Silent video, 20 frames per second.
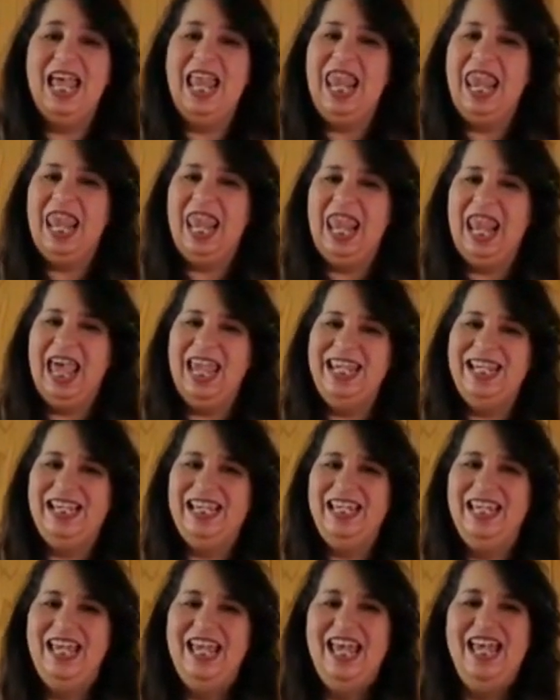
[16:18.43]
like
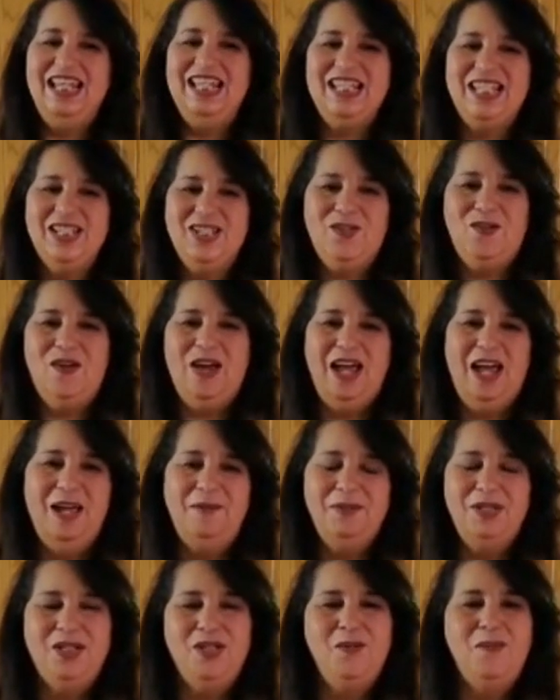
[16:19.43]
and
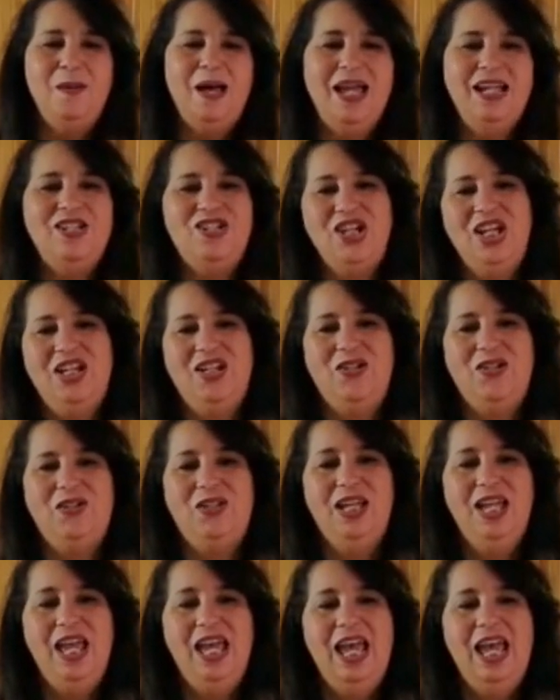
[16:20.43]
subscribe to my channel